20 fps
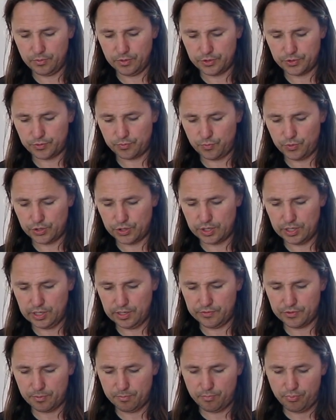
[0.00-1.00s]
which
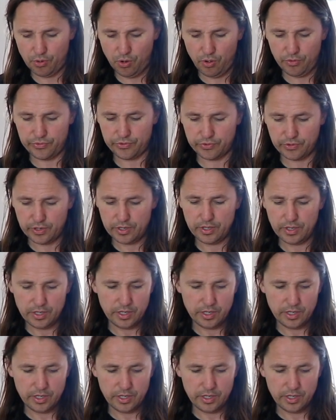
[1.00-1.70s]
leaves a broth.